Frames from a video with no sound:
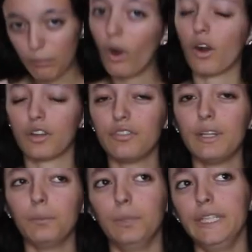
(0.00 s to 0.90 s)
part of
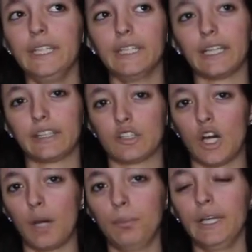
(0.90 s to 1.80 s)
it being, like the
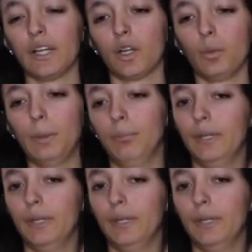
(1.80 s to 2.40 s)
top being a little bit